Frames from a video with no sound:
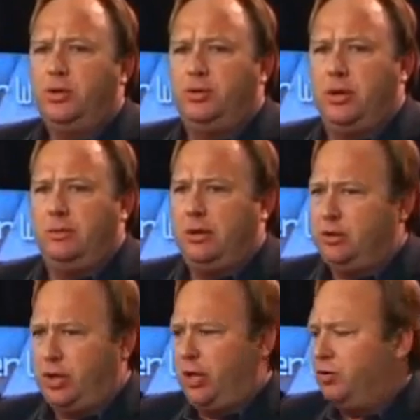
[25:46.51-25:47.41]
It's
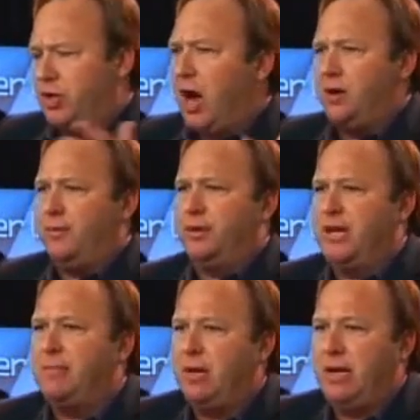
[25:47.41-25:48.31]
a huge controversy.
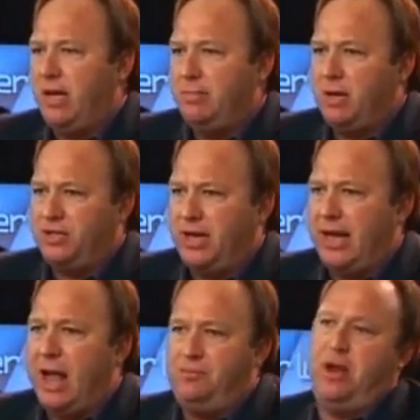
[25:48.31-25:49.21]
I'm getting emails saying,
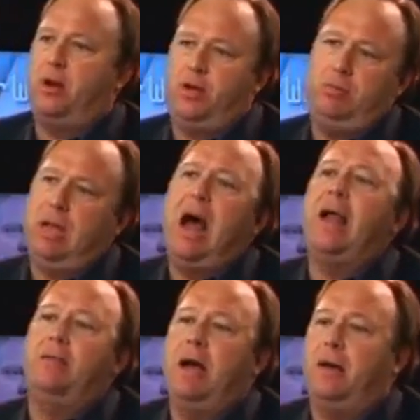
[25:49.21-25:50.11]
how dare you lie
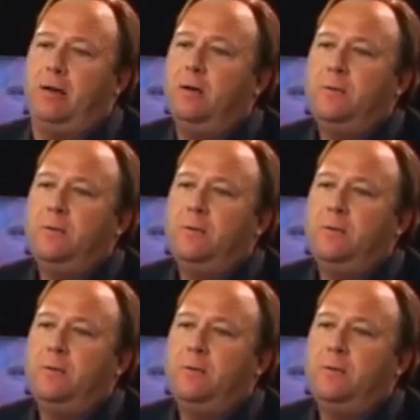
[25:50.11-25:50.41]
about it?